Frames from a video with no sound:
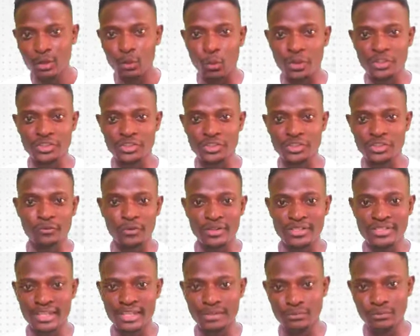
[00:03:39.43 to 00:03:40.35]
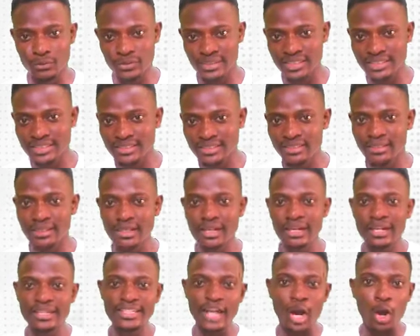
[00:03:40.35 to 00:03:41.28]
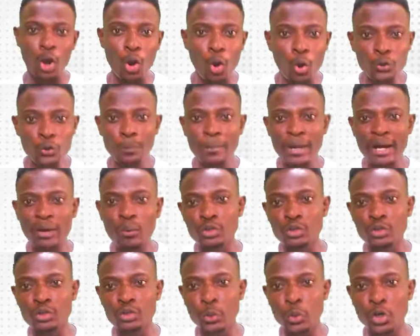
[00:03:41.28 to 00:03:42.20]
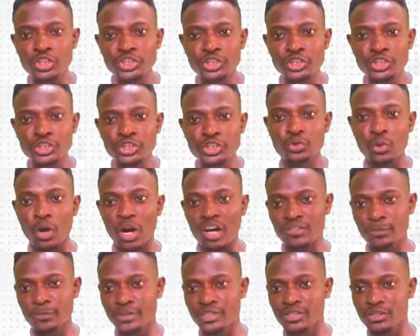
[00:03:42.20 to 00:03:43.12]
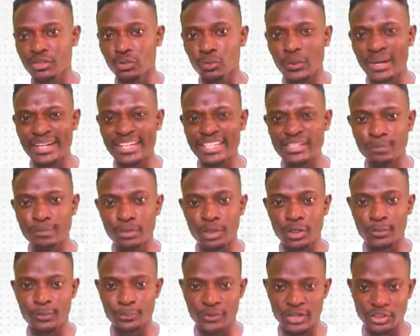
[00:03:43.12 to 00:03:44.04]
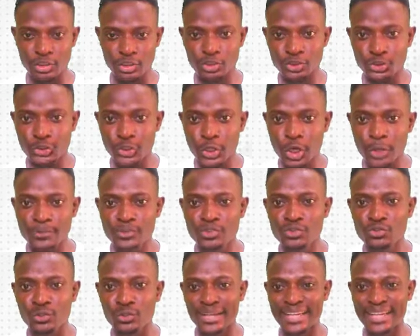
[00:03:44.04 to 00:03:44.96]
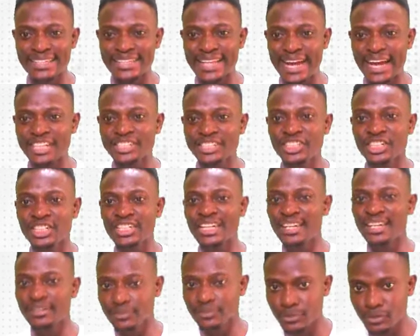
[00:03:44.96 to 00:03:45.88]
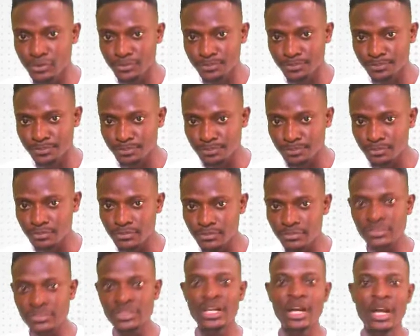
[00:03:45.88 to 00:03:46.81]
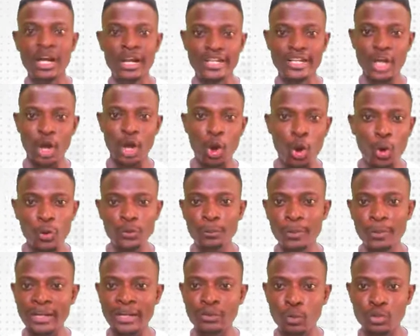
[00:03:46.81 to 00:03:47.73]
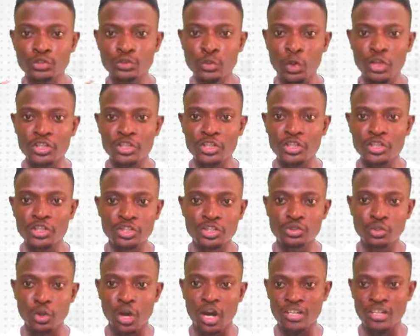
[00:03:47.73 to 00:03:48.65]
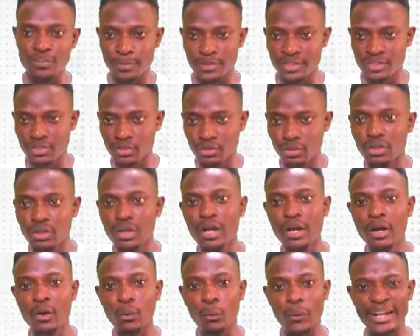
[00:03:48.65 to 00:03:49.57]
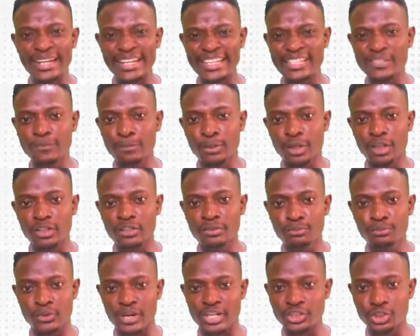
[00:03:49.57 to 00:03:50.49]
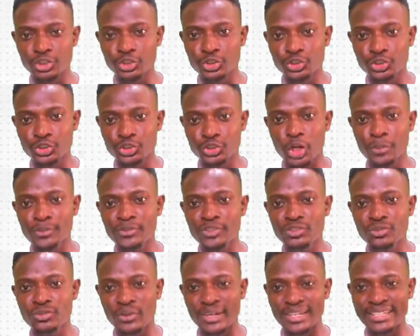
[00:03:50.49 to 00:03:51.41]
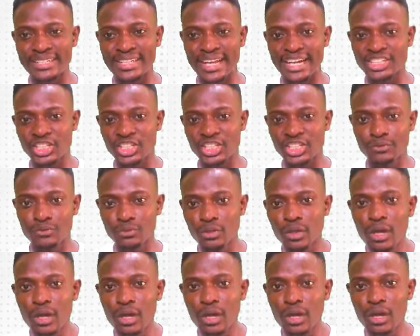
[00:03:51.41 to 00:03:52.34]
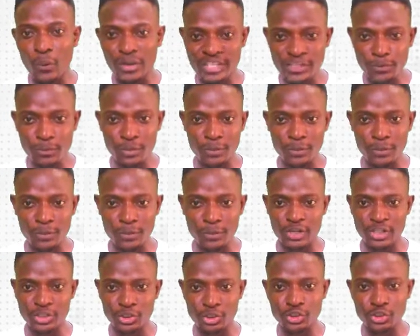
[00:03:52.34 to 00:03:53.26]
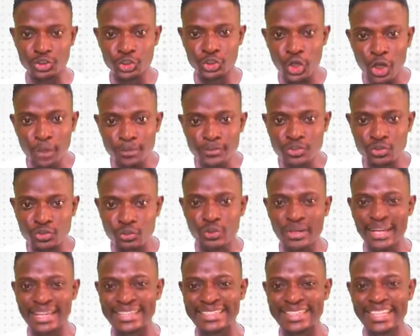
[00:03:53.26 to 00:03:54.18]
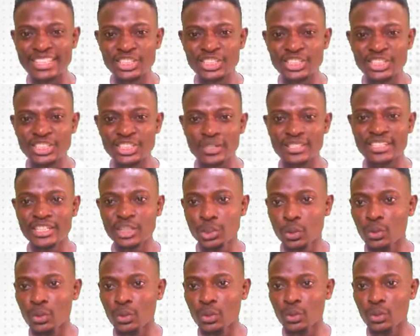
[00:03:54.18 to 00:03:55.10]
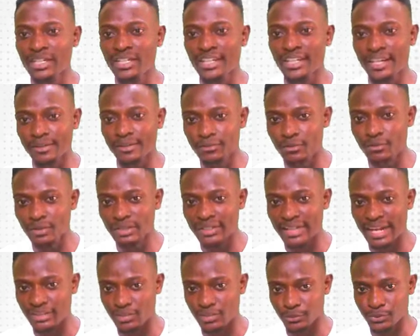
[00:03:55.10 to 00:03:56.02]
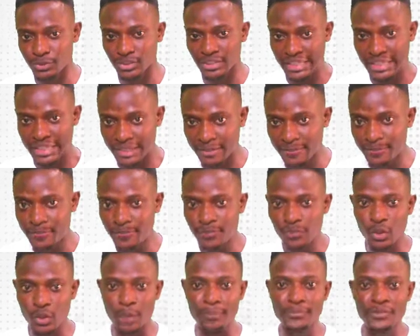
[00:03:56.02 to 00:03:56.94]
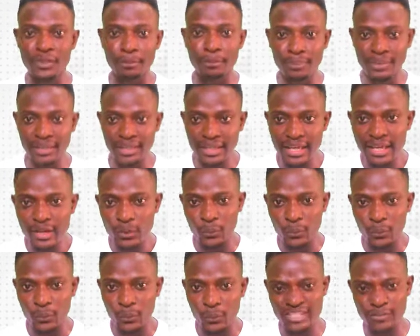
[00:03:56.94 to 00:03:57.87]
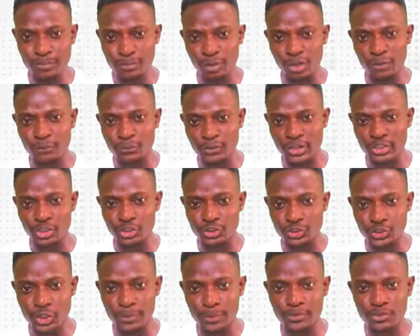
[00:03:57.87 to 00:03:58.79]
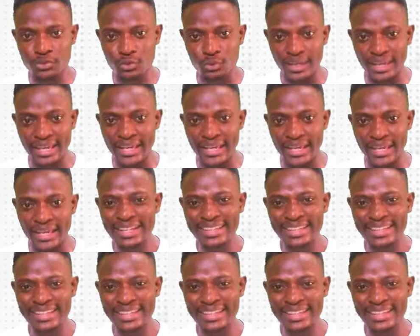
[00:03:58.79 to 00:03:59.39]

Question 47 reads, the old man was rushed to hospital when his blood pressure dropped to a dash level. The old man was rushed to hospital when his blood pressure dropped to a dash level. When his blood pressure dropped to a dangerously lowly level. That's option A. Option B. When his blood pressure dropped to a